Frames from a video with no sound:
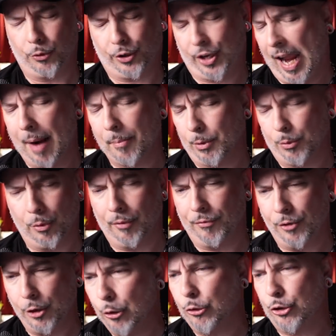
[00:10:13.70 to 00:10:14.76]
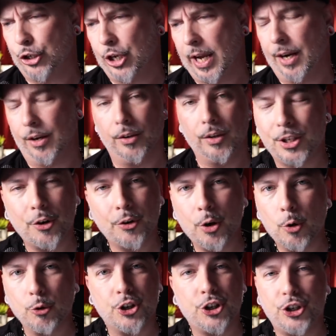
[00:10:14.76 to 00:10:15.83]
camera review channel. You don't
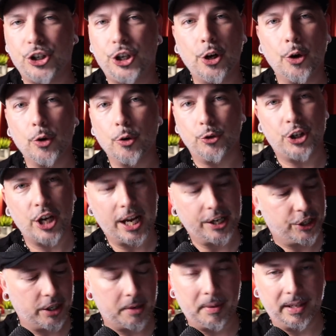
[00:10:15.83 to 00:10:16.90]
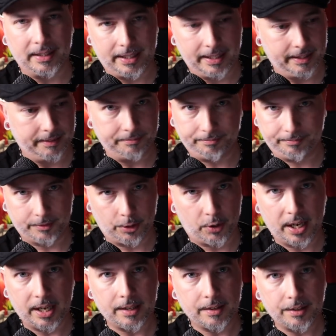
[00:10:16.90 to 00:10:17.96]
know, sh you don't know jack shit about Ted,
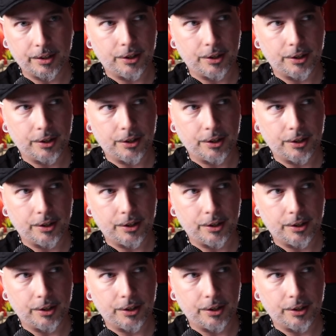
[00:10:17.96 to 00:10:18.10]
okay?